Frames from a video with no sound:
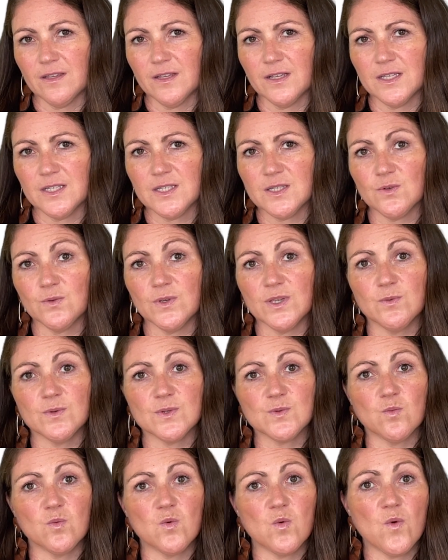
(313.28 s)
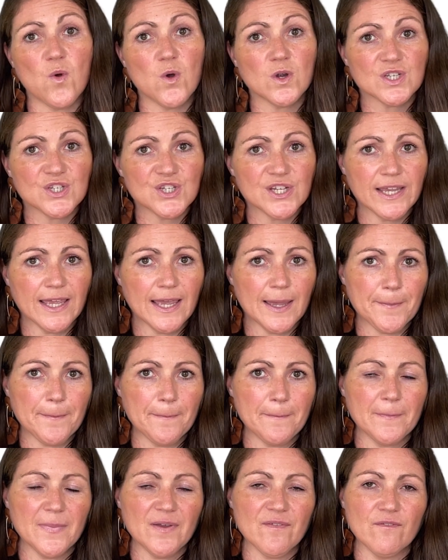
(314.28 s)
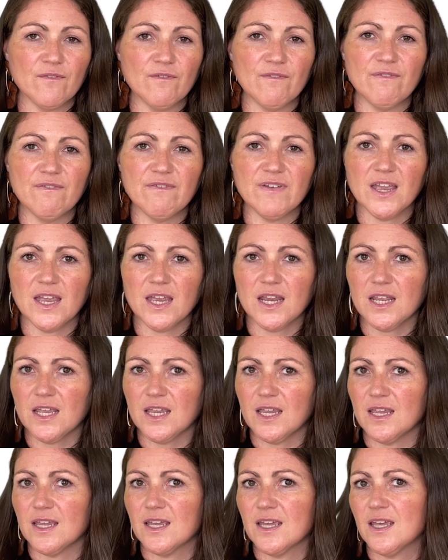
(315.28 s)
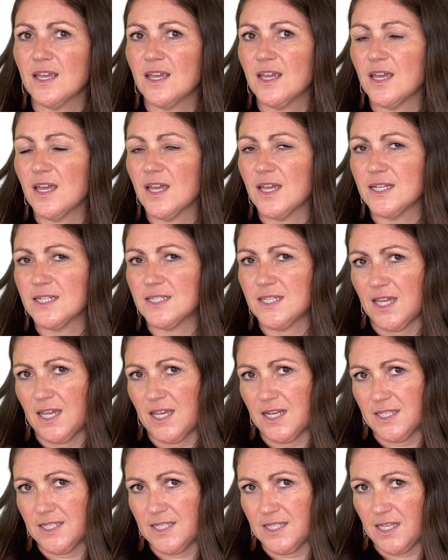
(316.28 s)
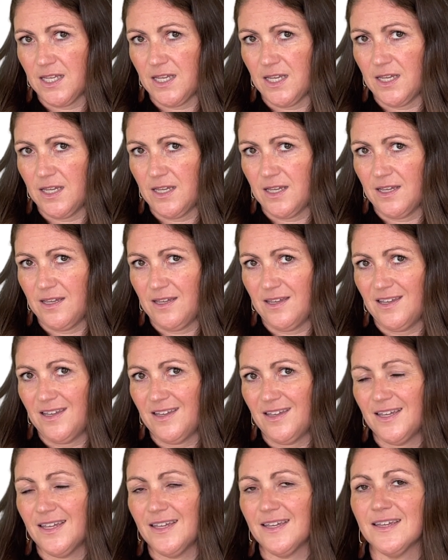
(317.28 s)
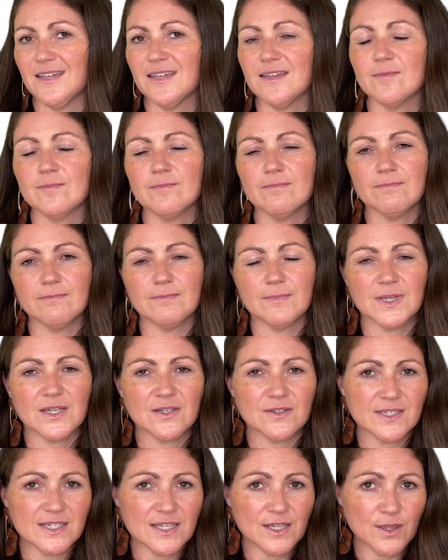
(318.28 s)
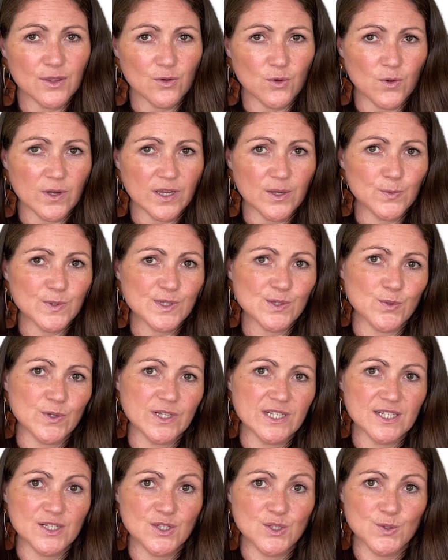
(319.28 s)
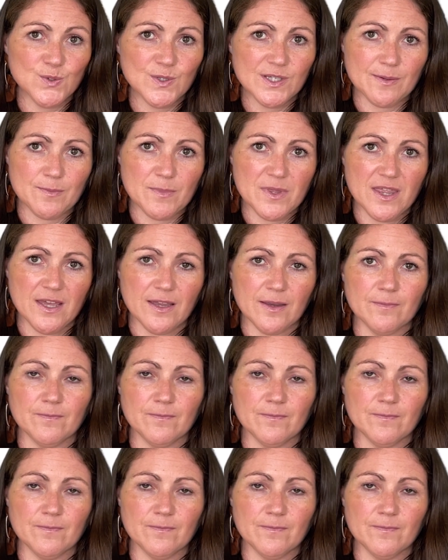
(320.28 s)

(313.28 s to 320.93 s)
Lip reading: So he was watching him very intensely because he thought he was going to do something.